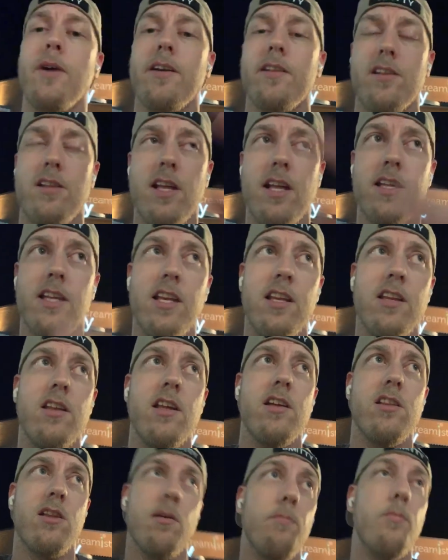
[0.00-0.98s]
Mind said that
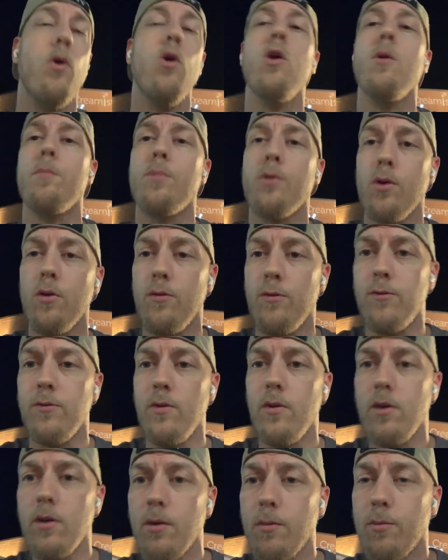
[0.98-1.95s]
it's a bulletproof
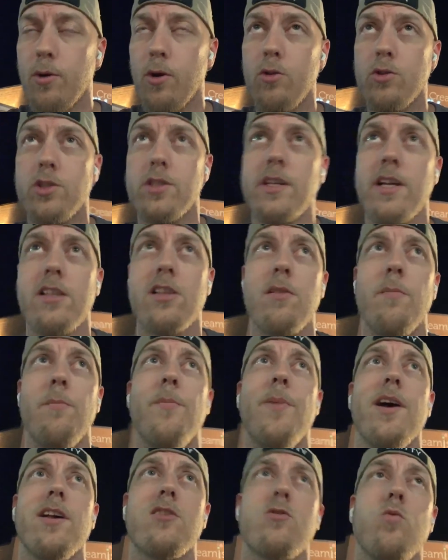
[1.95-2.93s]
approach, and that's the
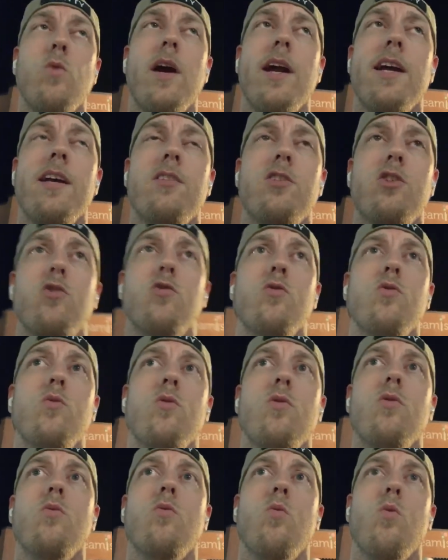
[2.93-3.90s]
best way
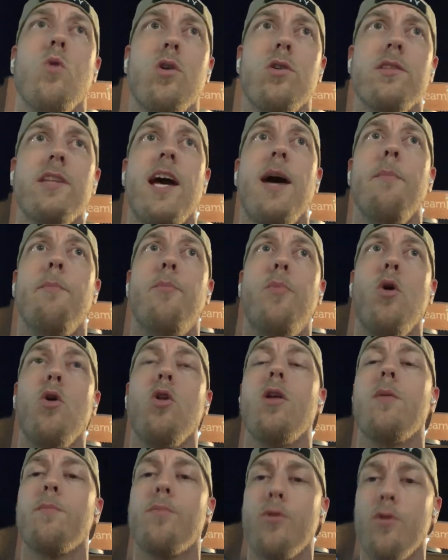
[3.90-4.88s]
to word that.
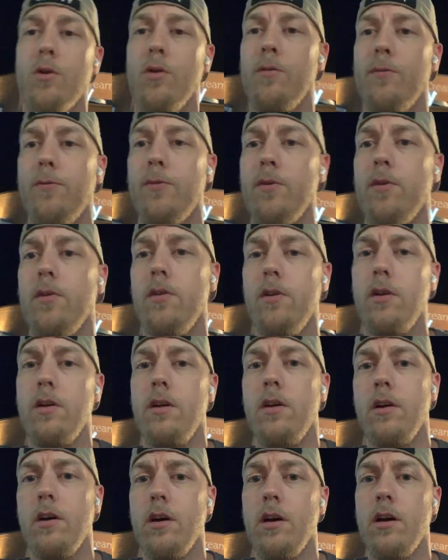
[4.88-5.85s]
Bulletproof.
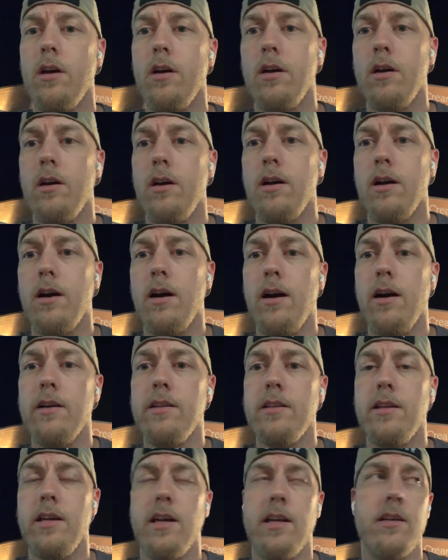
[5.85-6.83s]

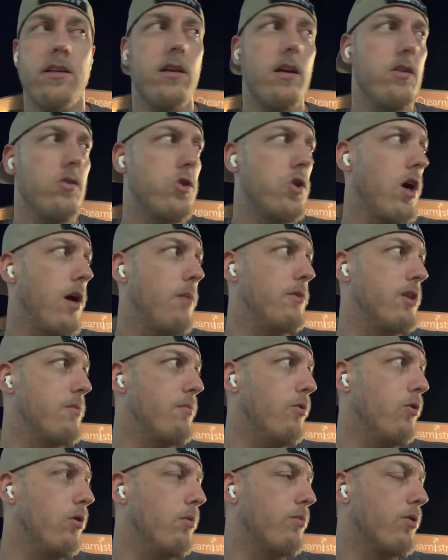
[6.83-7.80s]
Hunt and Chubb is
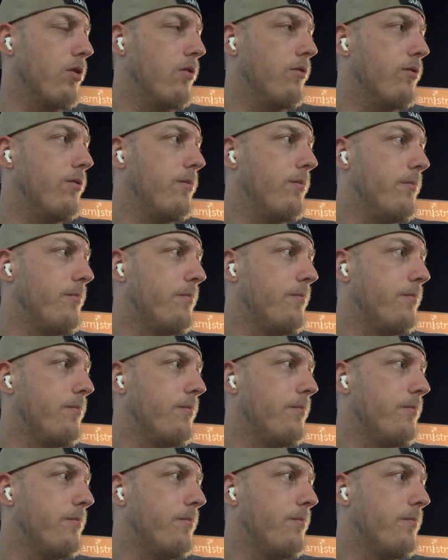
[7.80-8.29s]
bulletproof.